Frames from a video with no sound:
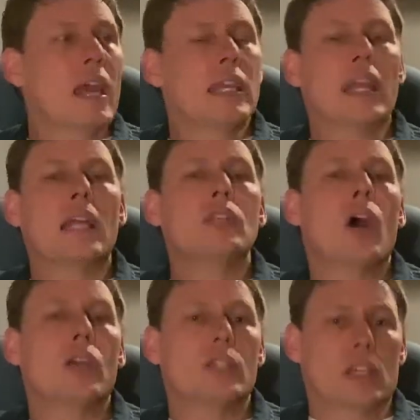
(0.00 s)
Can I
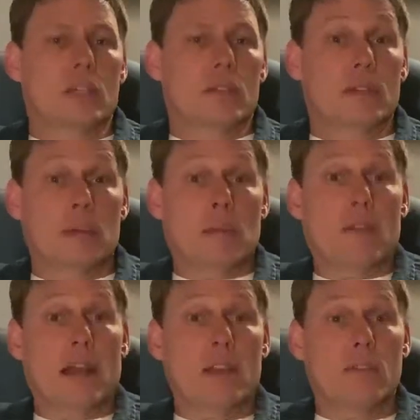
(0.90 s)
talk to you? Am I
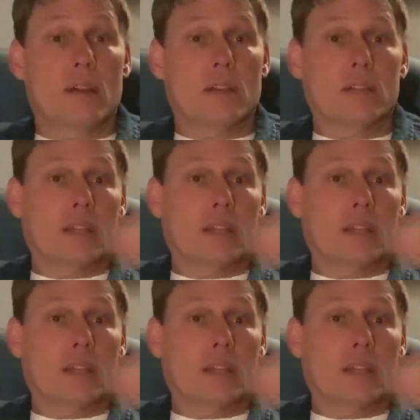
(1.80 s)
right or wrong?